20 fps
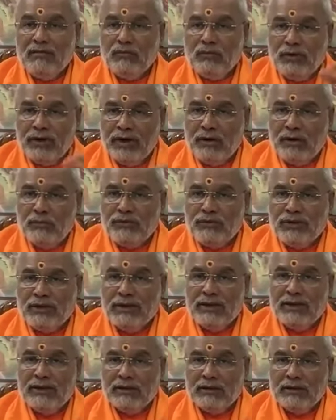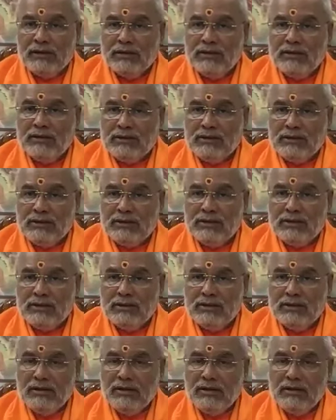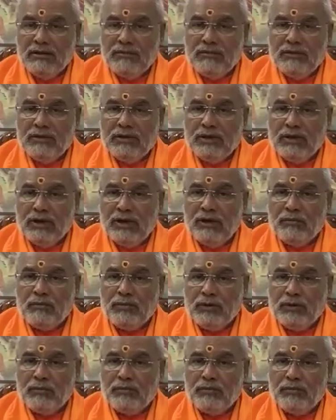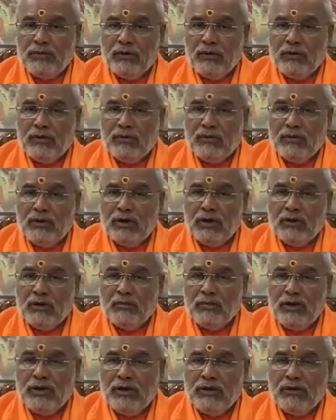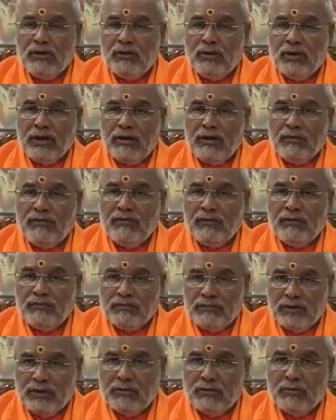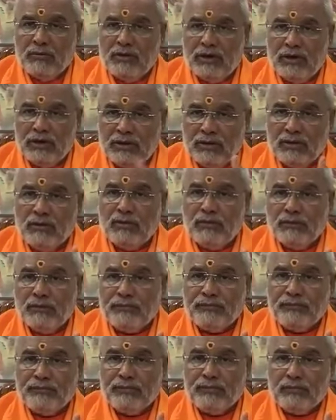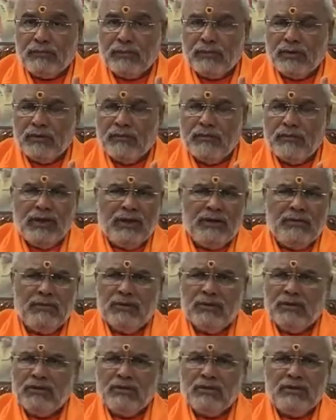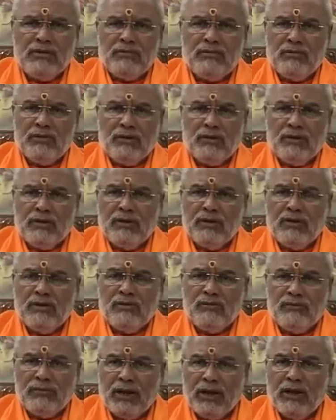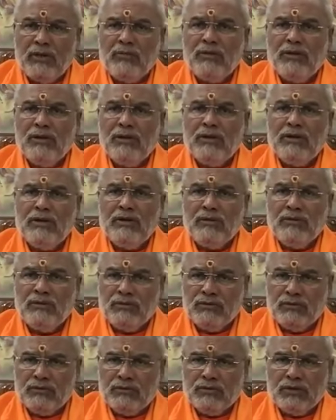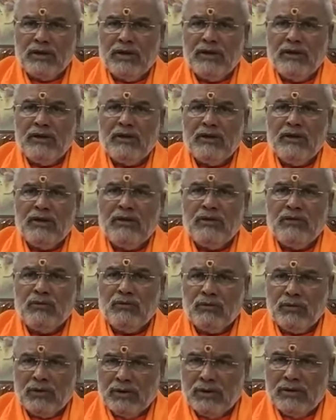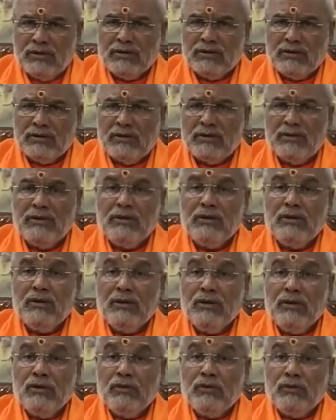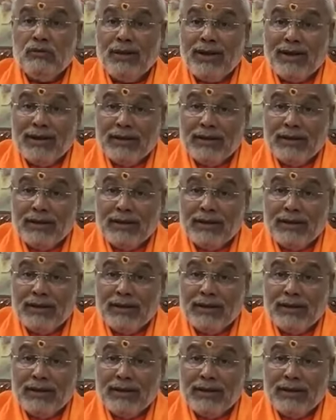Why I am telling this? There are people who commit to life of dharma, I know, very much devoted to family, to society, to culture, to